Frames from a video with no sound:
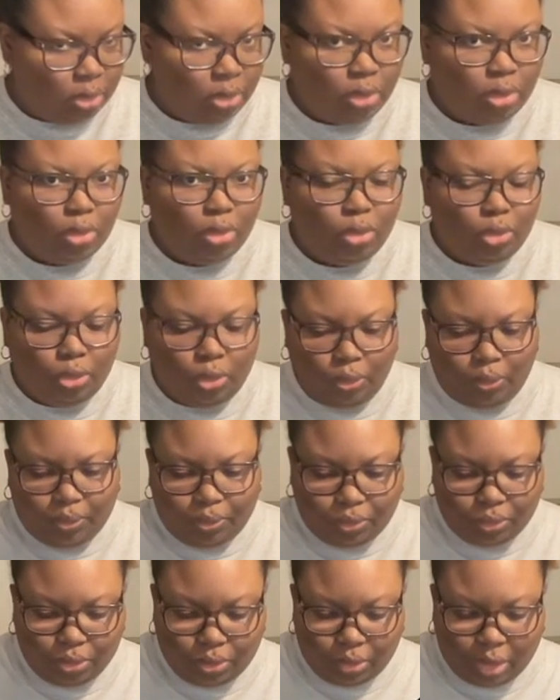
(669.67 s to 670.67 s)
Ooh,
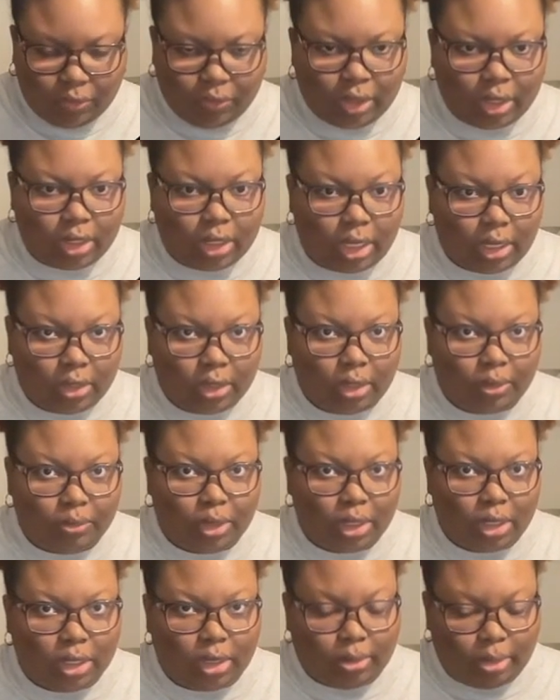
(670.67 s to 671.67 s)
matter of fact, now that I'm
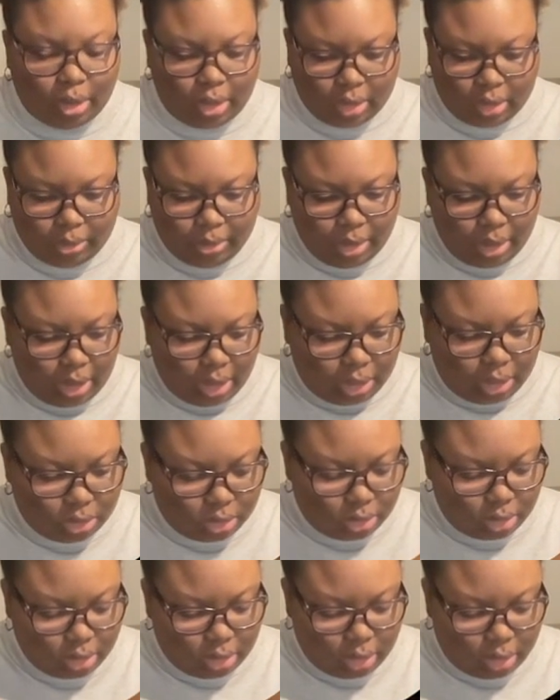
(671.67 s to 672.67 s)
thinking about it, let me
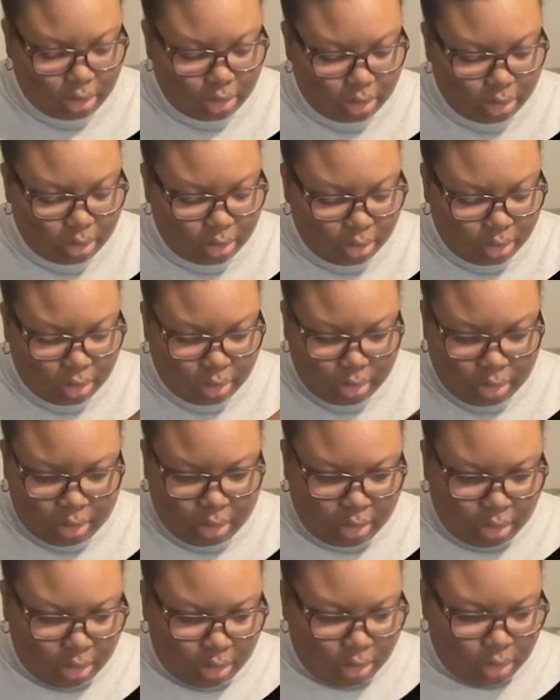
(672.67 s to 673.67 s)
actually,
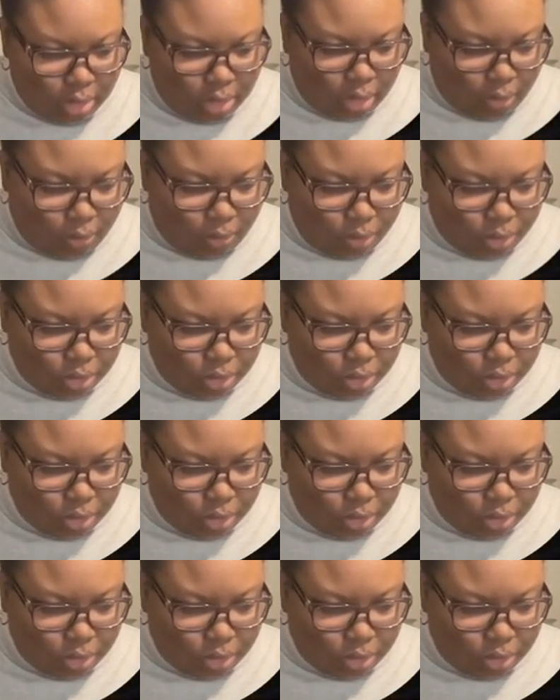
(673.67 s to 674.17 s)
I want